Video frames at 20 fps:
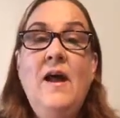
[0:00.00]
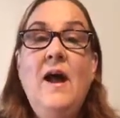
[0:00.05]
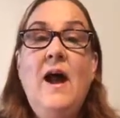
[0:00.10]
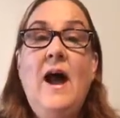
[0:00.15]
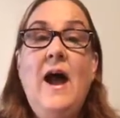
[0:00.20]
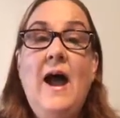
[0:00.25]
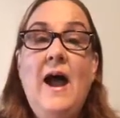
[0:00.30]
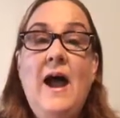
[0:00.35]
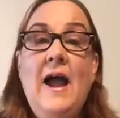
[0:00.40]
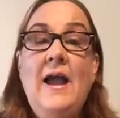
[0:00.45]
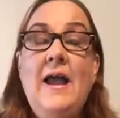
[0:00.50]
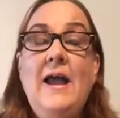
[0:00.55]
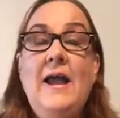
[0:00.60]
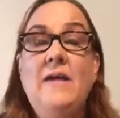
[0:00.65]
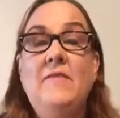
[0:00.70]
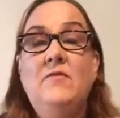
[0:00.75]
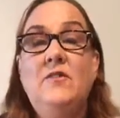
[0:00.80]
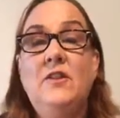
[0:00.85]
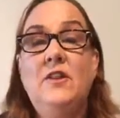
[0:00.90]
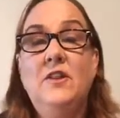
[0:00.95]
I
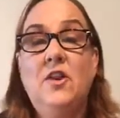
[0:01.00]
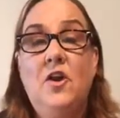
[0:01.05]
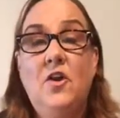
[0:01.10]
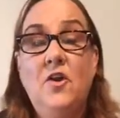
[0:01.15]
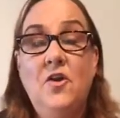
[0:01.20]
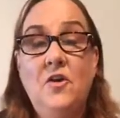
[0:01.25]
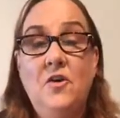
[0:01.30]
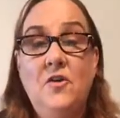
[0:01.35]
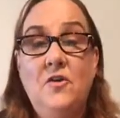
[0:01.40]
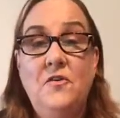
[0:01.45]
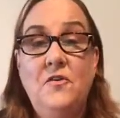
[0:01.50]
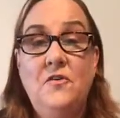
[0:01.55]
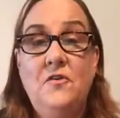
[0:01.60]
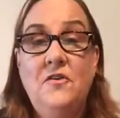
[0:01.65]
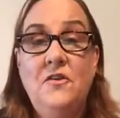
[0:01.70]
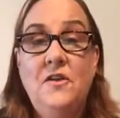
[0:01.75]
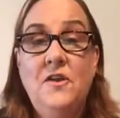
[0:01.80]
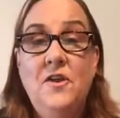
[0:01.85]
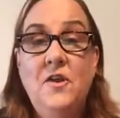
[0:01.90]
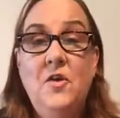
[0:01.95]
have
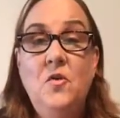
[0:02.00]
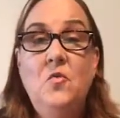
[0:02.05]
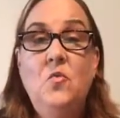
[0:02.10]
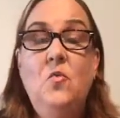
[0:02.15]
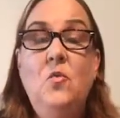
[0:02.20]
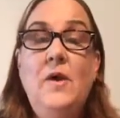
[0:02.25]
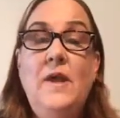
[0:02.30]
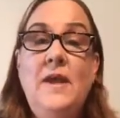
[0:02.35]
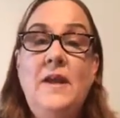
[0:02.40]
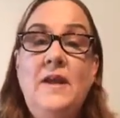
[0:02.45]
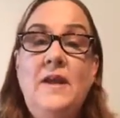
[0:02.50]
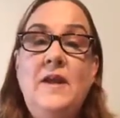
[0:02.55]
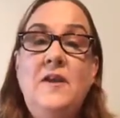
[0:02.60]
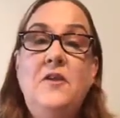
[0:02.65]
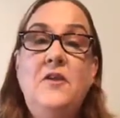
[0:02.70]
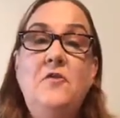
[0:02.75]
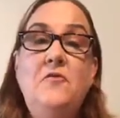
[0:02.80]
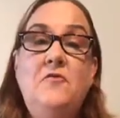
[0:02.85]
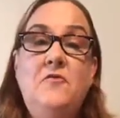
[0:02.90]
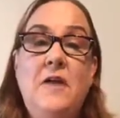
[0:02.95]
learned when
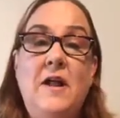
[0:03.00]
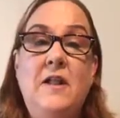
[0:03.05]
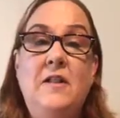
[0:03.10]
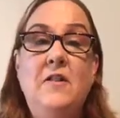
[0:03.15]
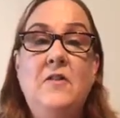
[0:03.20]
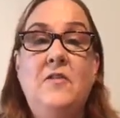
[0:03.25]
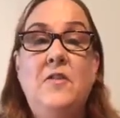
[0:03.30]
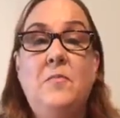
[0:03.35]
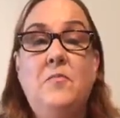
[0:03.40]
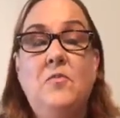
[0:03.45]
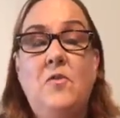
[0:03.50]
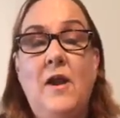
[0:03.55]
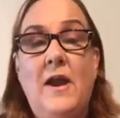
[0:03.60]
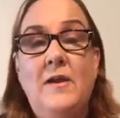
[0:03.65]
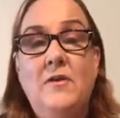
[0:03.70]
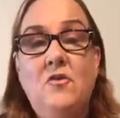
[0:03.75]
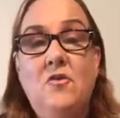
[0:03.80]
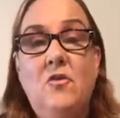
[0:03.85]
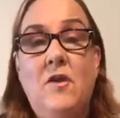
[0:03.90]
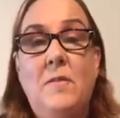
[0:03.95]
you follow the
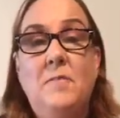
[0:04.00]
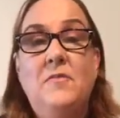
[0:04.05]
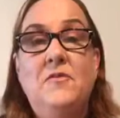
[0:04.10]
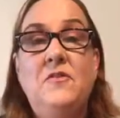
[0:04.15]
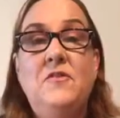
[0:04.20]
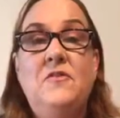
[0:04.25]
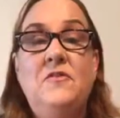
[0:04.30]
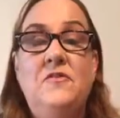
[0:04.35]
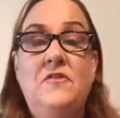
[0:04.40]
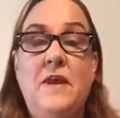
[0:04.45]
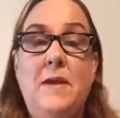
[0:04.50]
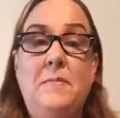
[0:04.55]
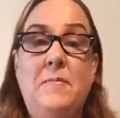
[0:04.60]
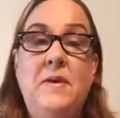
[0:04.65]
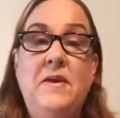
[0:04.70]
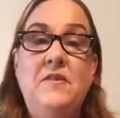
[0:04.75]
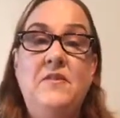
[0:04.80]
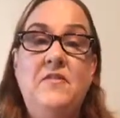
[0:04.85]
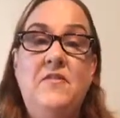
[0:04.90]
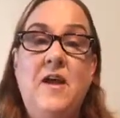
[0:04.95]
breadcrumbs and step
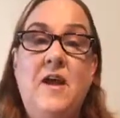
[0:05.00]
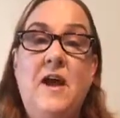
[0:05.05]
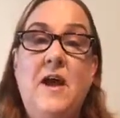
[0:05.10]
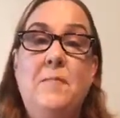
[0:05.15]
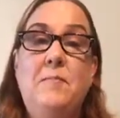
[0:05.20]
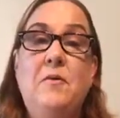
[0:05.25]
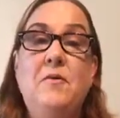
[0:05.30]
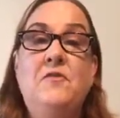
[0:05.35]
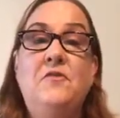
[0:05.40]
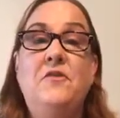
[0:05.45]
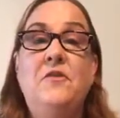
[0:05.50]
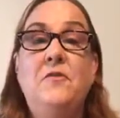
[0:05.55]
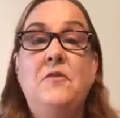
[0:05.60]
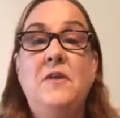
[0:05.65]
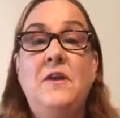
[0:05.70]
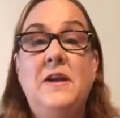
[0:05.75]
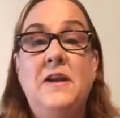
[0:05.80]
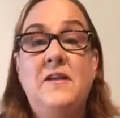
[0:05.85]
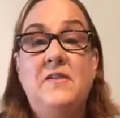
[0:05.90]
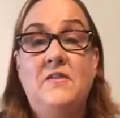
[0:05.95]
into the
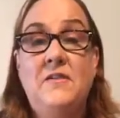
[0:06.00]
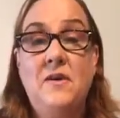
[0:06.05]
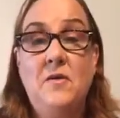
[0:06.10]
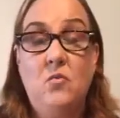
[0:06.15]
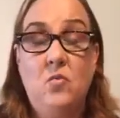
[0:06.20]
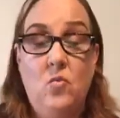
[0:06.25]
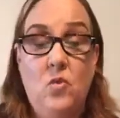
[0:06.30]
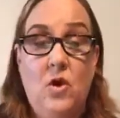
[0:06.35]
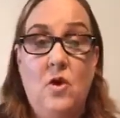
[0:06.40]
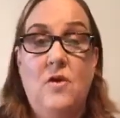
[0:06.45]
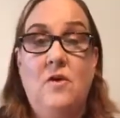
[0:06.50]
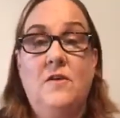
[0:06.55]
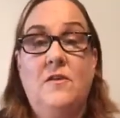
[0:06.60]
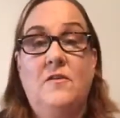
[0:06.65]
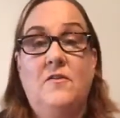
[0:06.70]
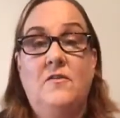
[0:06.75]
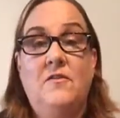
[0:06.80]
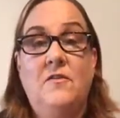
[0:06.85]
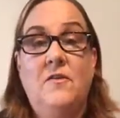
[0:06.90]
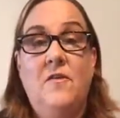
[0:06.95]
opportunities, it
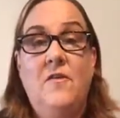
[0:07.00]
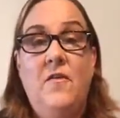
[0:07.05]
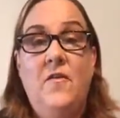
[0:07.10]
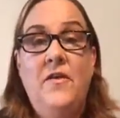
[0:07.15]
works.